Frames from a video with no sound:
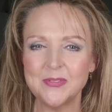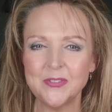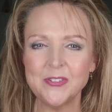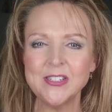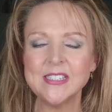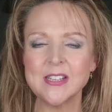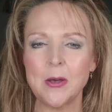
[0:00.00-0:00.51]

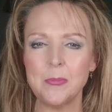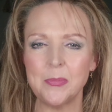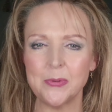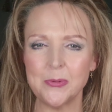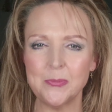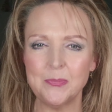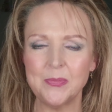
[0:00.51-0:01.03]
For
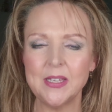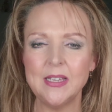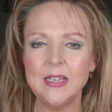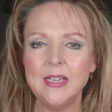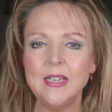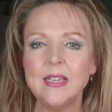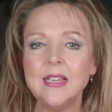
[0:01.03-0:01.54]
example,
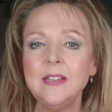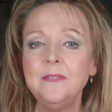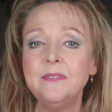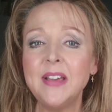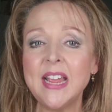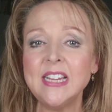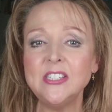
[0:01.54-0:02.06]

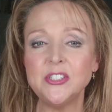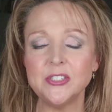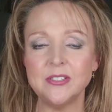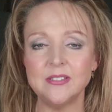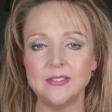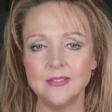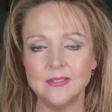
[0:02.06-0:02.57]

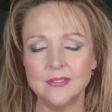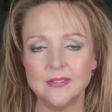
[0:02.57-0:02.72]
invasion,